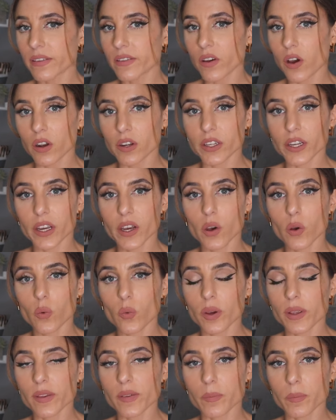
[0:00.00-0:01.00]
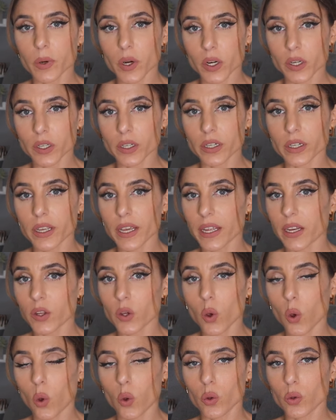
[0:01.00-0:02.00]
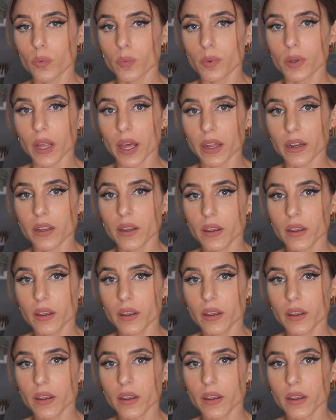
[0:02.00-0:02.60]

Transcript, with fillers: Sonya was murdered in cold blood.